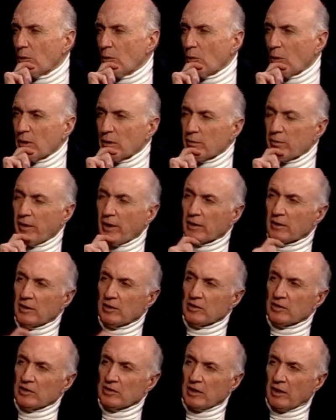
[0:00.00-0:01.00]
What effect
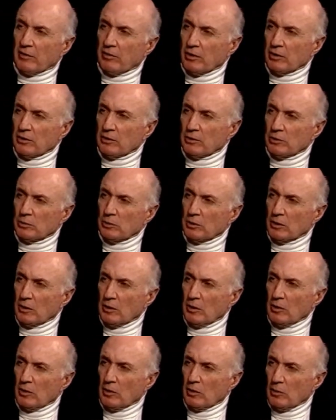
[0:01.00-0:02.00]
does this have on you
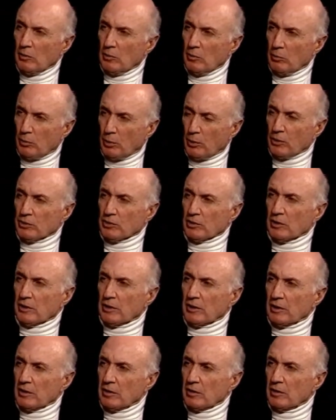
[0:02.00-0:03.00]

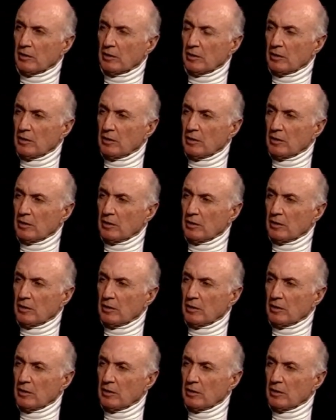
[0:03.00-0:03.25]
personally? And